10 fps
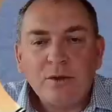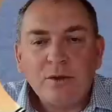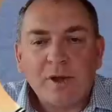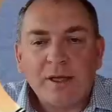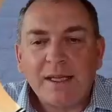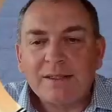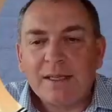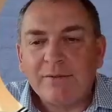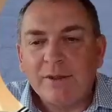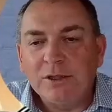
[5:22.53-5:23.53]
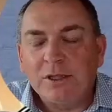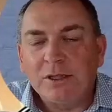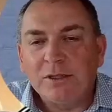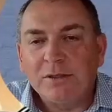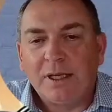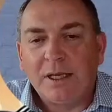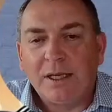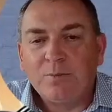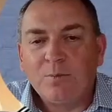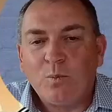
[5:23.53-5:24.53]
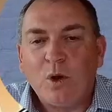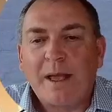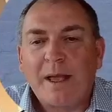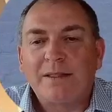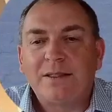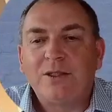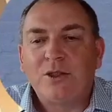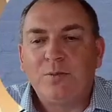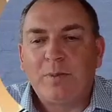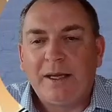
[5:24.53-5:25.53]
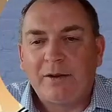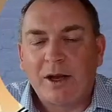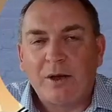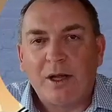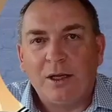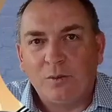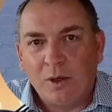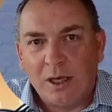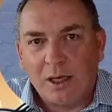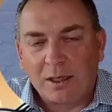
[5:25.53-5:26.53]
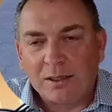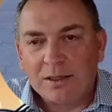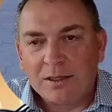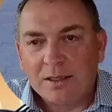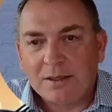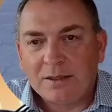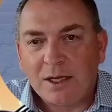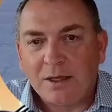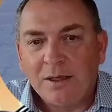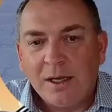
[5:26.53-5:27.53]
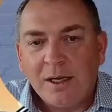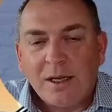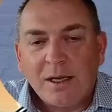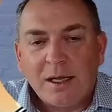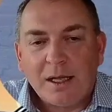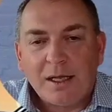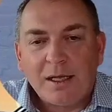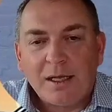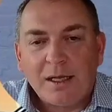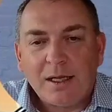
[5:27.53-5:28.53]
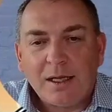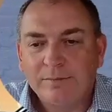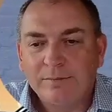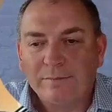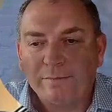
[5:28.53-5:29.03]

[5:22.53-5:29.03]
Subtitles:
let's have a look at what makes a superhero at work. So we just want to